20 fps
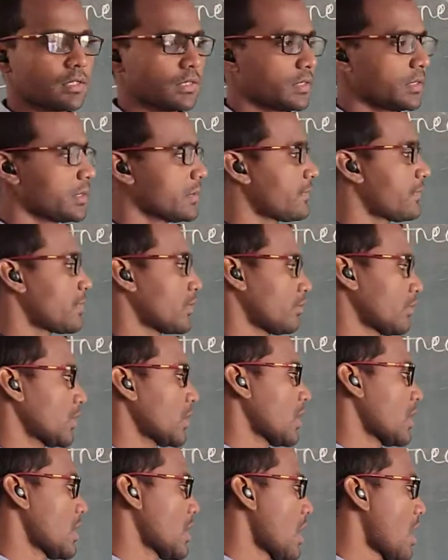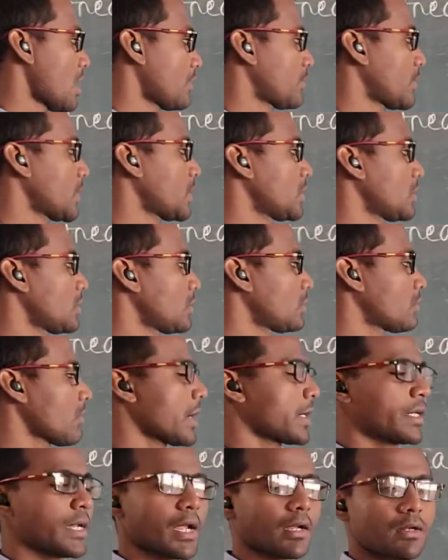This is the formula: half into
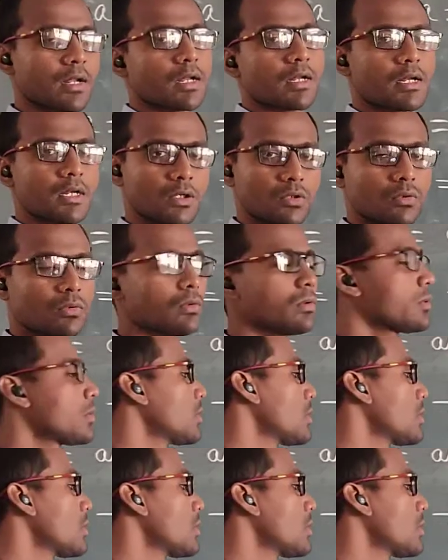one diagonal into